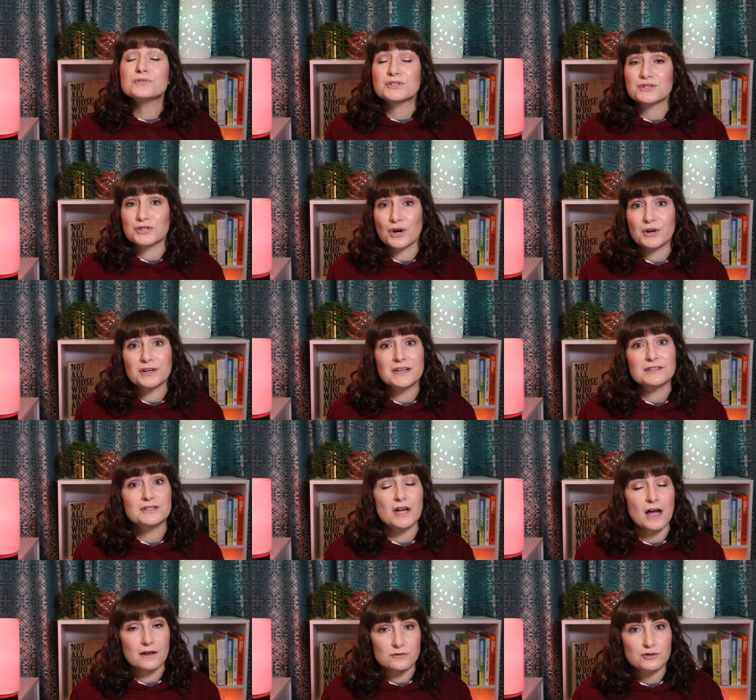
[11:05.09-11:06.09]
starting
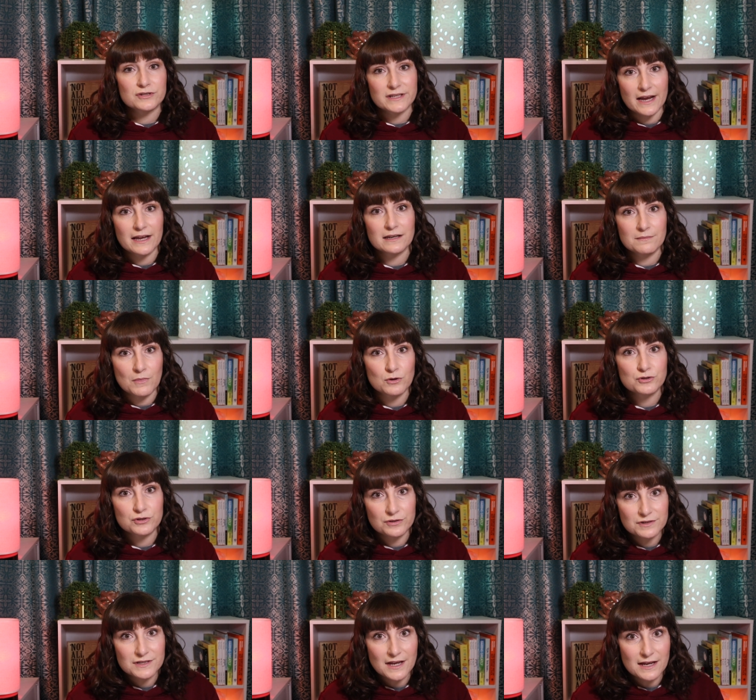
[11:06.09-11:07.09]
to understand
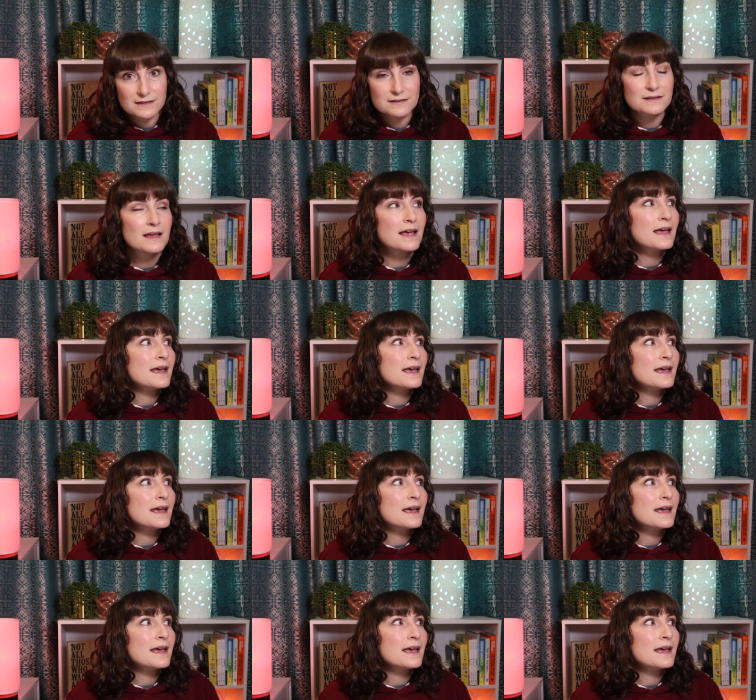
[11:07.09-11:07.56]
emotional states,